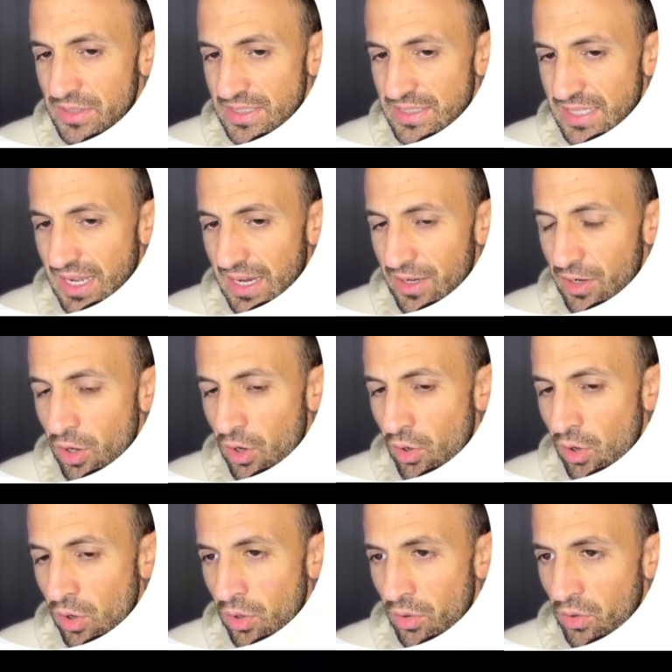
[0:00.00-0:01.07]
the site
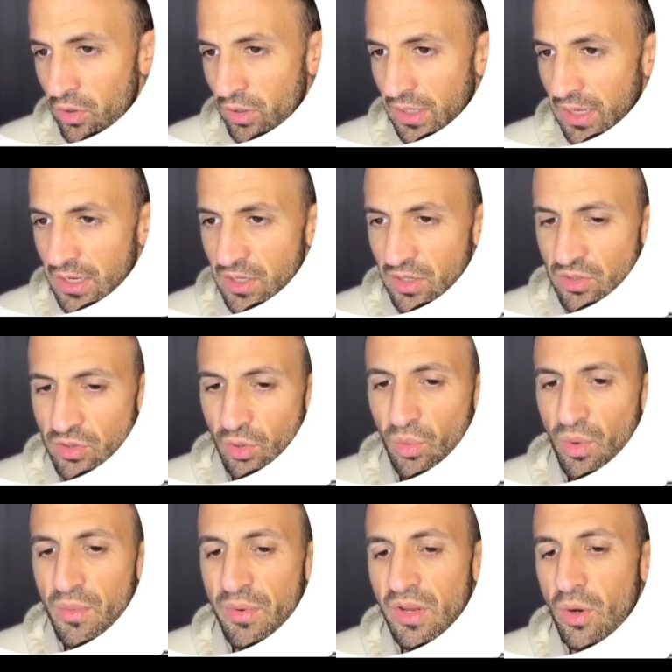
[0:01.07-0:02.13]
logo, okay, so it
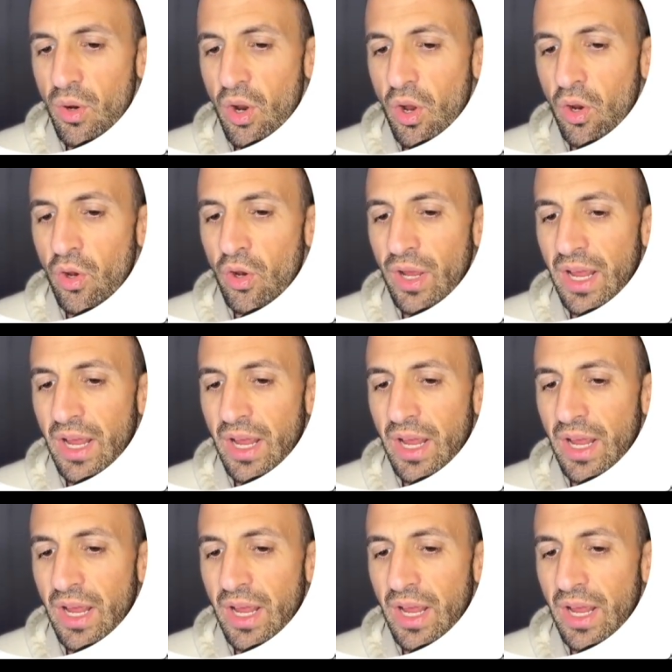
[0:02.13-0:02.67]
will be your logo,